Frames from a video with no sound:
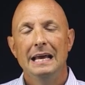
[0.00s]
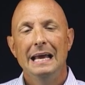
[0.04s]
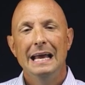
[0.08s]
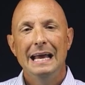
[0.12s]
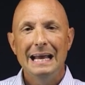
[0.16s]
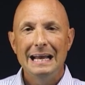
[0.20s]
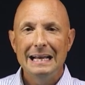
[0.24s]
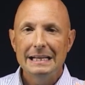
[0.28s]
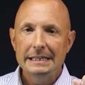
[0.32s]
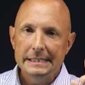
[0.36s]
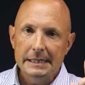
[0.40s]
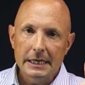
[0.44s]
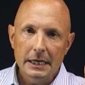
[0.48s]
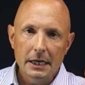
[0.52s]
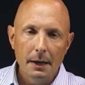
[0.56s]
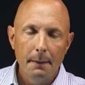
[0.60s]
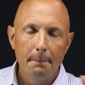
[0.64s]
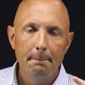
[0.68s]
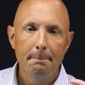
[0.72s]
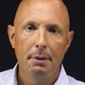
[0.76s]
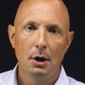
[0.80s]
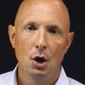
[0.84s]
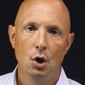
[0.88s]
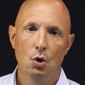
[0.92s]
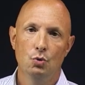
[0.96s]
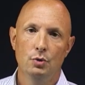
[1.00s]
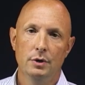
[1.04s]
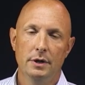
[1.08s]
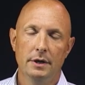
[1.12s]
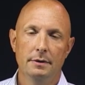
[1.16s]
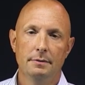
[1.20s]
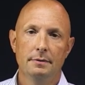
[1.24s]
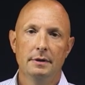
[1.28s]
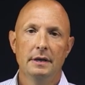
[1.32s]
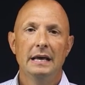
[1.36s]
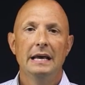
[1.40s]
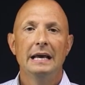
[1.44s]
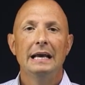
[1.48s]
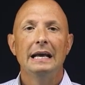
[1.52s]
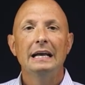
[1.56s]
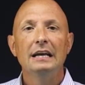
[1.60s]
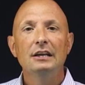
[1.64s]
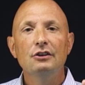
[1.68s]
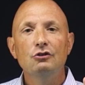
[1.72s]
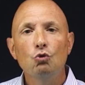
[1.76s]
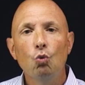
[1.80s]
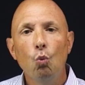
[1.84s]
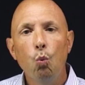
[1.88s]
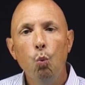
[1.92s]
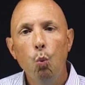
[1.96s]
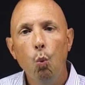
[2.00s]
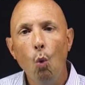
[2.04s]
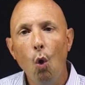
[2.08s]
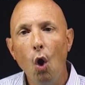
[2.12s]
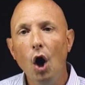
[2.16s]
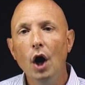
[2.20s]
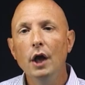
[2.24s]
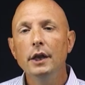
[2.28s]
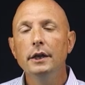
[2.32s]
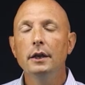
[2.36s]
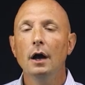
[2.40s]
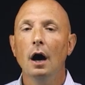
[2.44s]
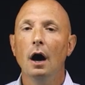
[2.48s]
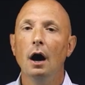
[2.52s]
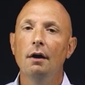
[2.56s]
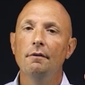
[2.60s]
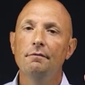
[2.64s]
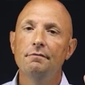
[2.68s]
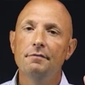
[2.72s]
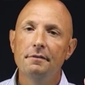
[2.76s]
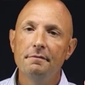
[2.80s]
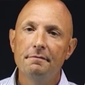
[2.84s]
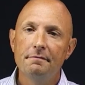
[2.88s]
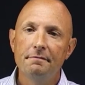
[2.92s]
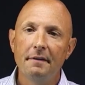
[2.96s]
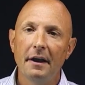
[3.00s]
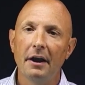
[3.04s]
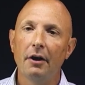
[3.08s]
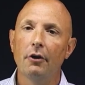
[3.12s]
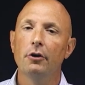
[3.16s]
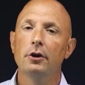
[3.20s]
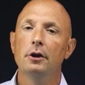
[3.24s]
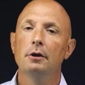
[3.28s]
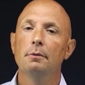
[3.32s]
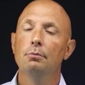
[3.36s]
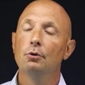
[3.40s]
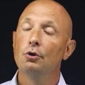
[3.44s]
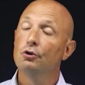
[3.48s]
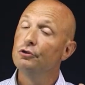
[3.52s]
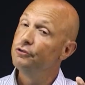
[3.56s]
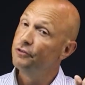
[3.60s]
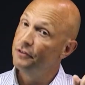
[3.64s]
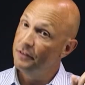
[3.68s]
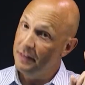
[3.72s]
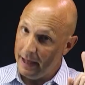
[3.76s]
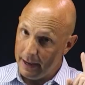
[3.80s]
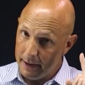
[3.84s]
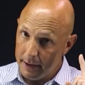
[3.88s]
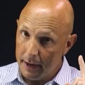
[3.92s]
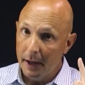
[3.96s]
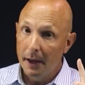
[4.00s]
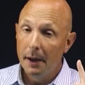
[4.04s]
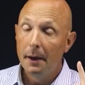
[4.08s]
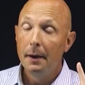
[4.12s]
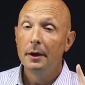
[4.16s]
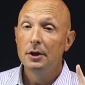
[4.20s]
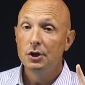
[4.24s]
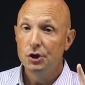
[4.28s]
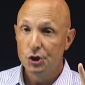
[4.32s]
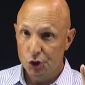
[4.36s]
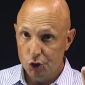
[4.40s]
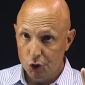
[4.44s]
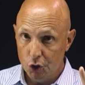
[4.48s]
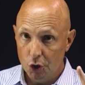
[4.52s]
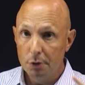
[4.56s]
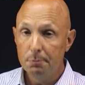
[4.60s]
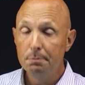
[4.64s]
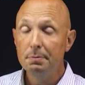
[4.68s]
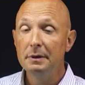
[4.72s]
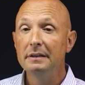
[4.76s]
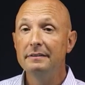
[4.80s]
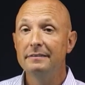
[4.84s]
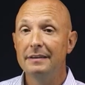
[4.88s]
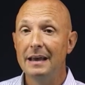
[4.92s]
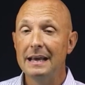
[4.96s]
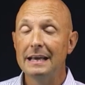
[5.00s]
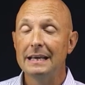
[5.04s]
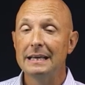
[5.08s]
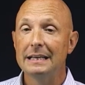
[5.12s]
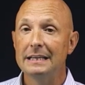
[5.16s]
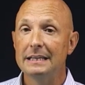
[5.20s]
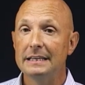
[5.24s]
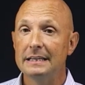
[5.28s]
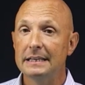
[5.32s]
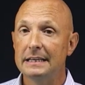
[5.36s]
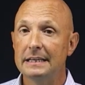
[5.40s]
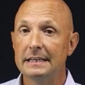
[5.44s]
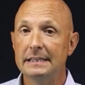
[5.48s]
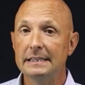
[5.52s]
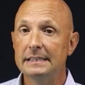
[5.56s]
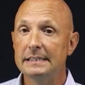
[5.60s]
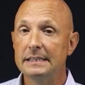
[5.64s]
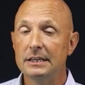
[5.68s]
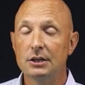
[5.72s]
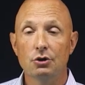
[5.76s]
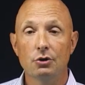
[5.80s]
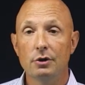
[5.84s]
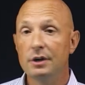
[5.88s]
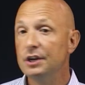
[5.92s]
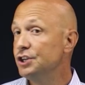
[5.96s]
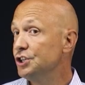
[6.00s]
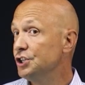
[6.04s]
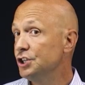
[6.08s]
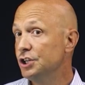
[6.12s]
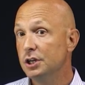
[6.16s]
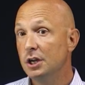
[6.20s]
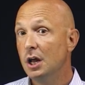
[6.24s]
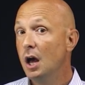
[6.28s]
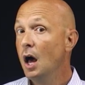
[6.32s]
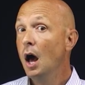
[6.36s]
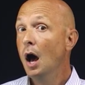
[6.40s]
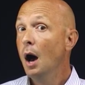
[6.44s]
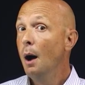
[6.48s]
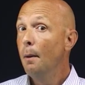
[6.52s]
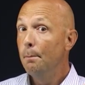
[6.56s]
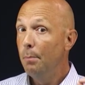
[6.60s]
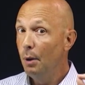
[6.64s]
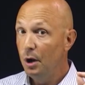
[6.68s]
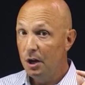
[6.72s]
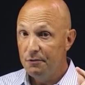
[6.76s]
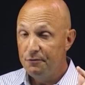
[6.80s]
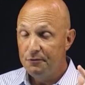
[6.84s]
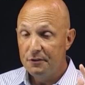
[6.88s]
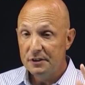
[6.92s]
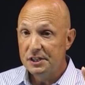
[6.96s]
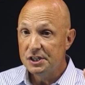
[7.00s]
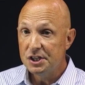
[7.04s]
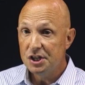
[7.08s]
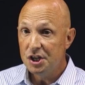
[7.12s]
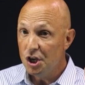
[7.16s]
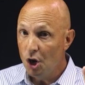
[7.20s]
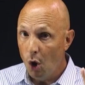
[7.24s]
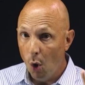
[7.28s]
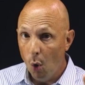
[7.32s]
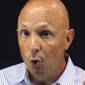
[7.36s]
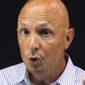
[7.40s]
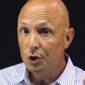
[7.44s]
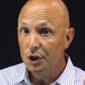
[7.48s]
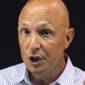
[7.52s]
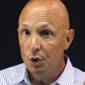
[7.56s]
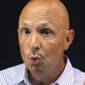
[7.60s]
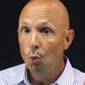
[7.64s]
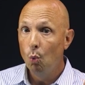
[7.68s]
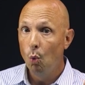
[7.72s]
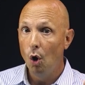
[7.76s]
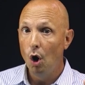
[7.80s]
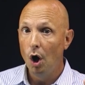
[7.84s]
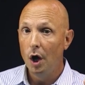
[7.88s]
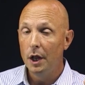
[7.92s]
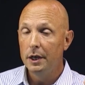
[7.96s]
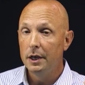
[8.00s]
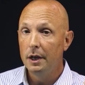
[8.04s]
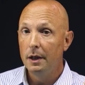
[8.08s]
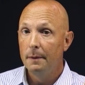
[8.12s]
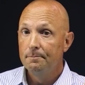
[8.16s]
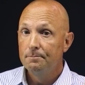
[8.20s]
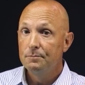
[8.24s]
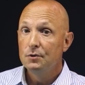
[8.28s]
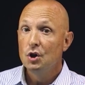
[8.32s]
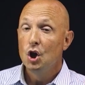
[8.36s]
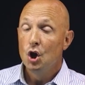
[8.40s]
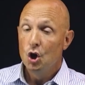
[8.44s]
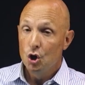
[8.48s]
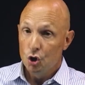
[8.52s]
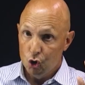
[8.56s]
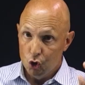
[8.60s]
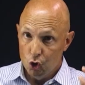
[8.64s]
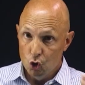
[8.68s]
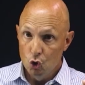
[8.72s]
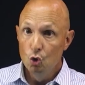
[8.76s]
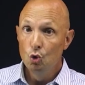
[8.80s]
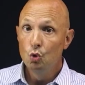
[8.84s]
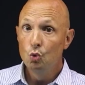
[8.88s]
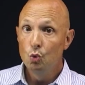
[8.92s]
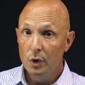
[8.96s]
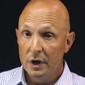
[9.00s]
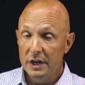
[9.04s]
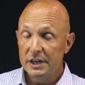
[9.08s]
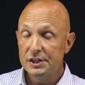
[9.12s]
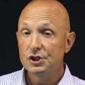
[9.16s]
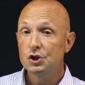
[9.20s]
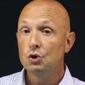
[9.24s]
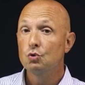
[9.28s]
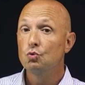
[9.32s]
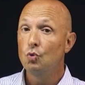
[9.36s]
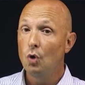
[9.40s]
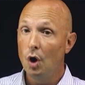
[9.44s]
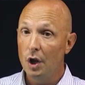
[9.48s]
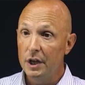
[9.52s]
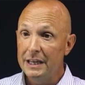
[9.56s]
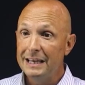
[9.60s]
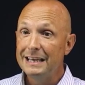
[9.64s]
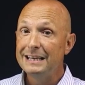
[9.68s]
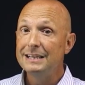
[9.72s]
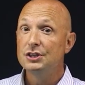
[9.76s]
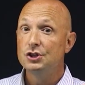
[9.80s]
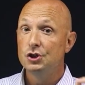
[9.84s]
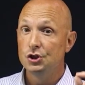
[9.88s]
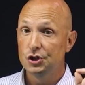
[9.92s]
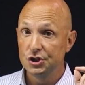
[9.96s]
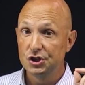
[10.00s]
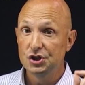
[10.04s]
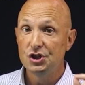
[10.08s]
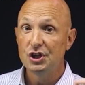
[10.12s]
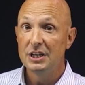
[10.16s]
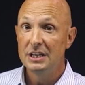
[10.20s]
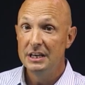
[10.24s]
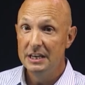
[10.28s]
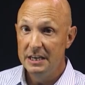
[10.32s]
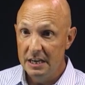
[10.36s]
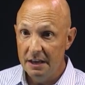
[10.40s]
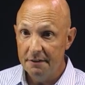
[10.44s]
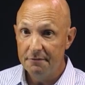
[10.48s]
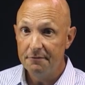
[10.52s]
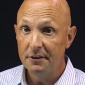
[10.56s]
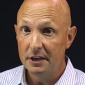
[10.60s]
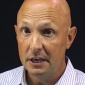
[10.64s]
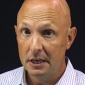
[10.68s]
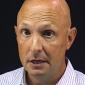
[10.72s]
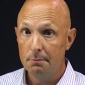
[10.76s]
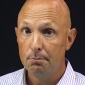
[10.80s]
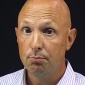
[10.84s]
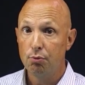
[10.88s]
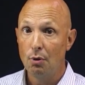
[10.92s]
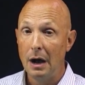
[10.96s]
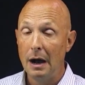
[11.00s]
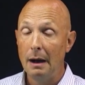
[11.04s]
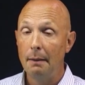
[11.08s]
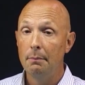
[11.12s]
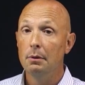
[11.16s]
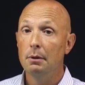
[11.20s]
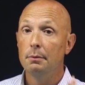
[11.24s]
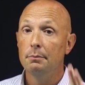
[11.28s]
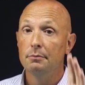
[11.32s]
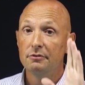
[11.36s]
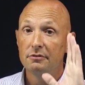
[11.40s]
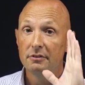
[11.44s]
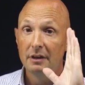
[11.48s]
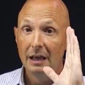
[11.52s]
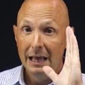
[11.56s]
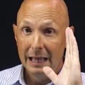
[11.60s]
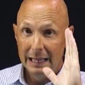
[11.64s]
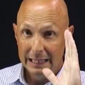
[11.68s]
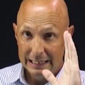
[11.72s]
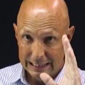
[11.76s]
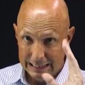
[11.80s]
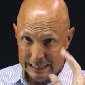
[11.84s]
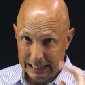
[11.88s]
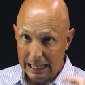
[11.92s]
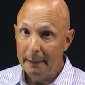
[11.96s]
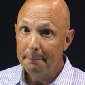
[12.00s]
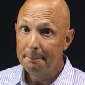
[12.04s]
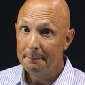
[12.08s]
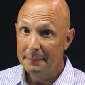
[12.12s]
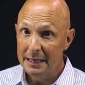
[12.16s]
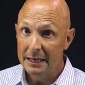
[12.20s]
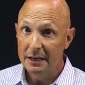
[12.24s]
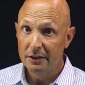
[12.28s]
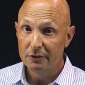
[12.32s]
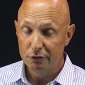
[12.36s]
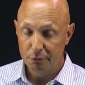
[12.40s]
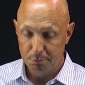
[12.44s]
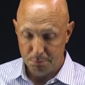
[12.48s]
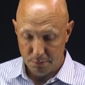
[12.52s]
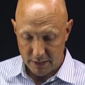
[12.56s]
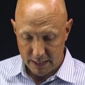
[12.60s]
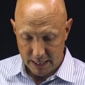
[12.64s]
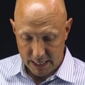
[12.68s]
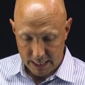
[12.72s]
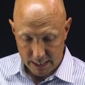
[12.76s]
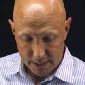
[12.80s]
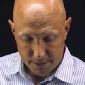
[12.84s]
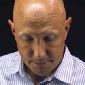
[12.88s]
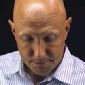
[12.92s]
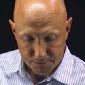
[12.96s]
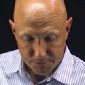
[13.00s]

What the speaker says: It's a component. It's one of the variables that should be taken into consideration. But if it's the only one, you risk running into significant problems. Let me explain.